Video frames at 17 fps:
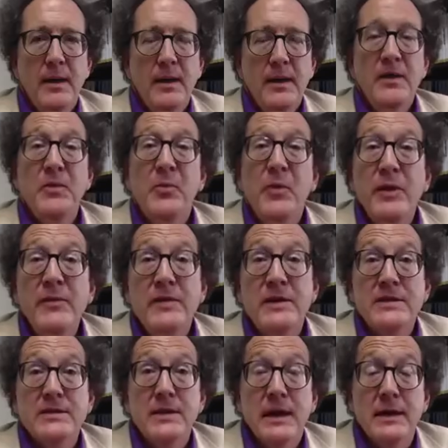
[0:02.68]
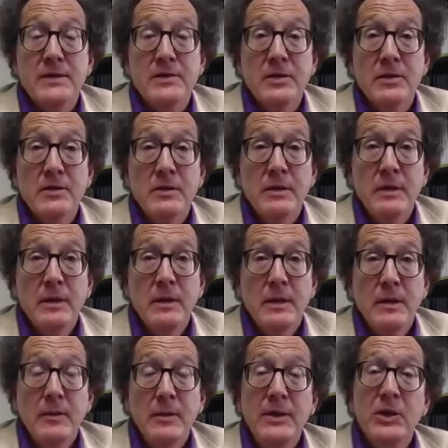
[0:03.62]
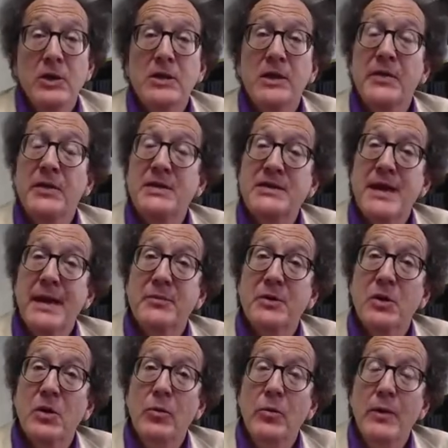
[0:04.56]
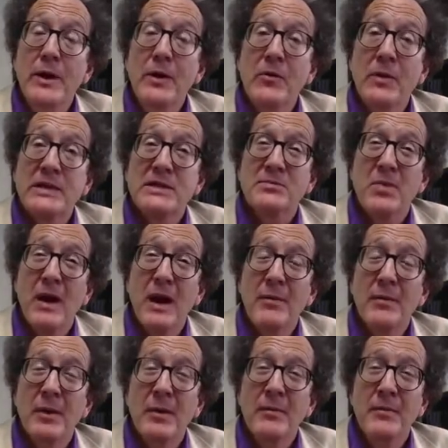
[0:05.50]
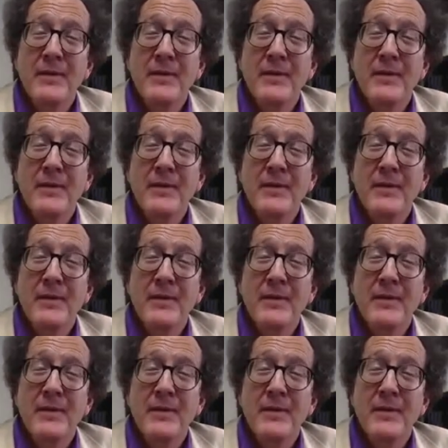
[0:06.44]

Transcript: In the previous lecture, we looked at the skeptical regress problem,